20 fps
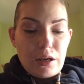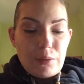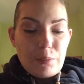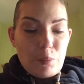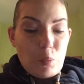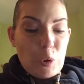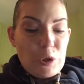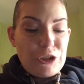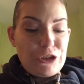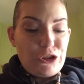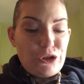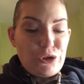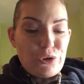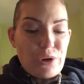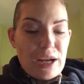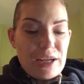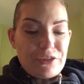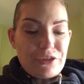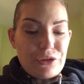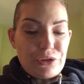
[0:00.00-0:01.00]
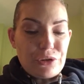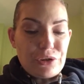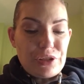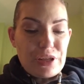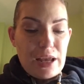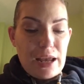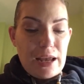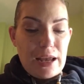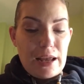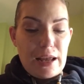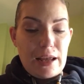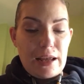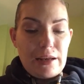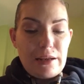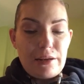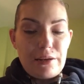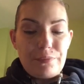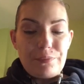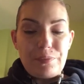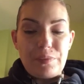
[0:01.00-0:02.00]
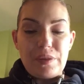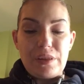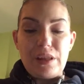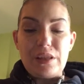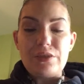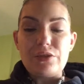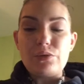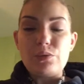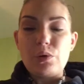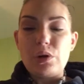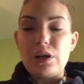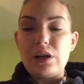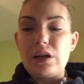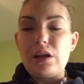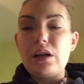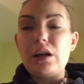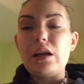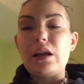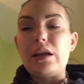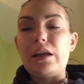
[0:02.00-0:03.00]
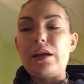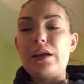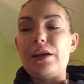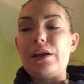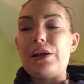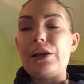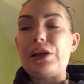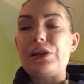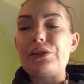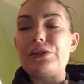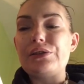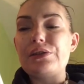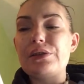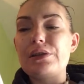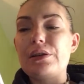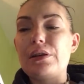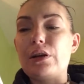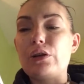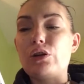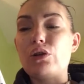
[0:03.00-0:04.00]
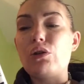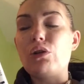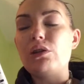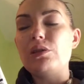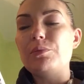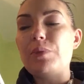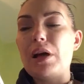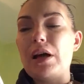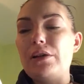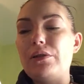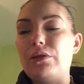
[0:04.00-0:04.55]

moisturizers, and this one is Gold Bond